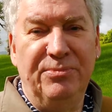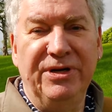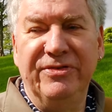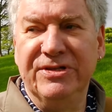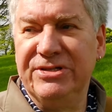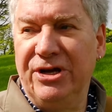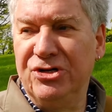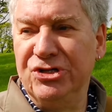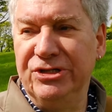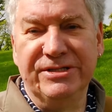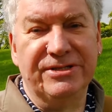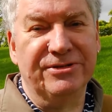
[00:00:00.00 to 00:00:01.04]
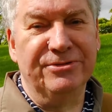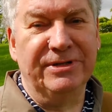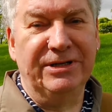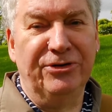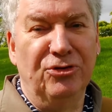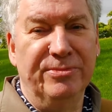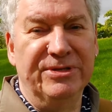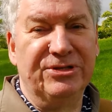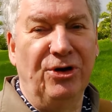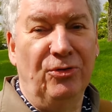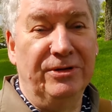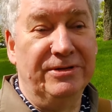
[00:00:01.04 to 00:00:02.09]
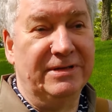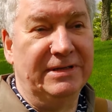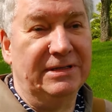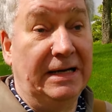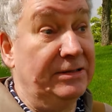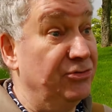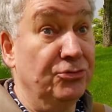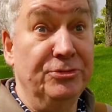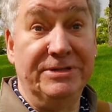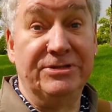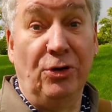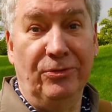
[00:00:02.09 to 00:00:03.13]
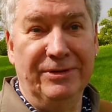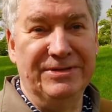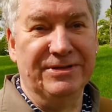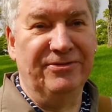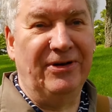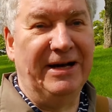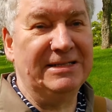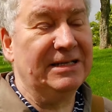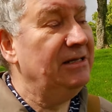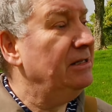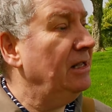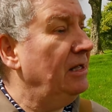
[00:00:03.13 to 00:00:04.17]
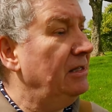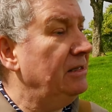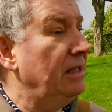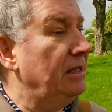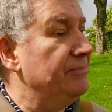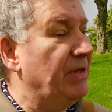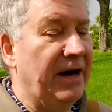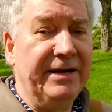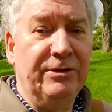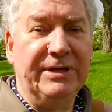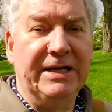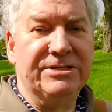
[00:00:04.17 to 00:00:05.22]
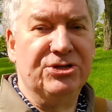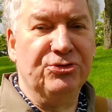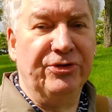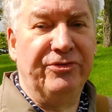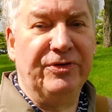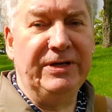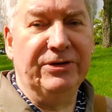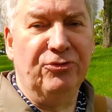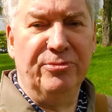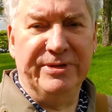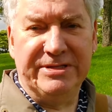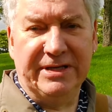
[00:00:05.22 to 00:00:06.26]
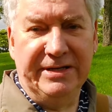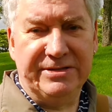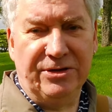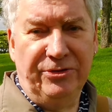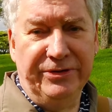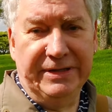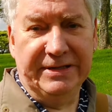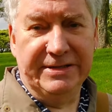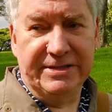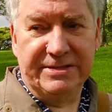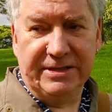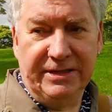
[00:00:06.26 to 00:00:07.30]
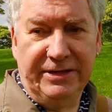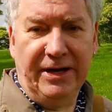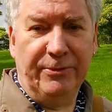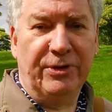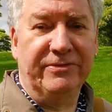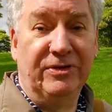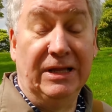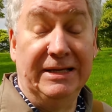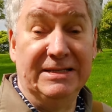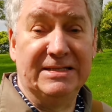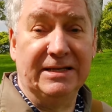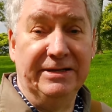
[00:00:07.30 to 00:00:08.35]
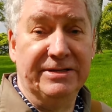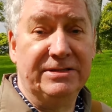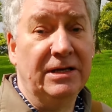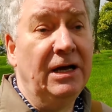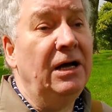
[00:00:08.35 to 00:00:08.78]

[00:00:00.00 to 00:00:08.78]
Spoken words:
brief excursion into Roman Scotland, and Druid Scotland in fact. Harry only has 2 or 3 Roman sites on his network of aligned sites.